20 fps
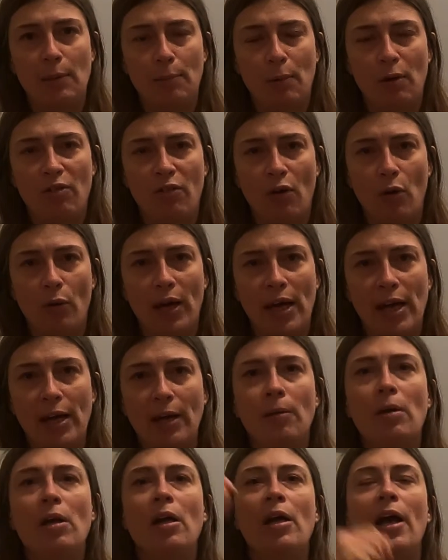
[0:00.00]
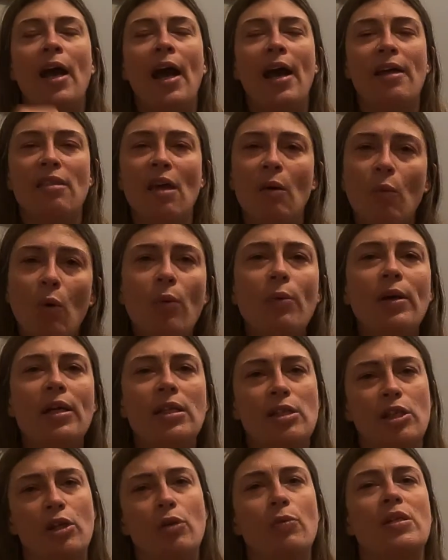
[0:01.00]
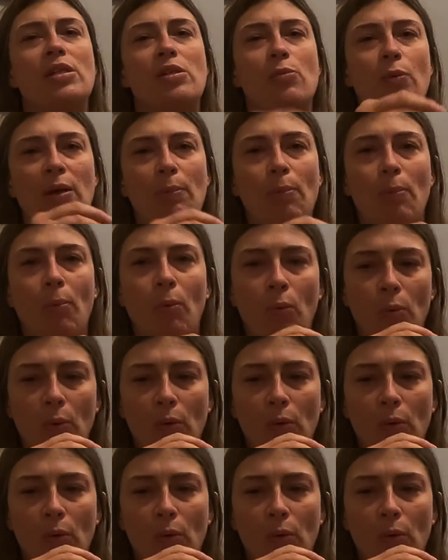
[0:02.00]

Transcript: provoking? And then what we do is we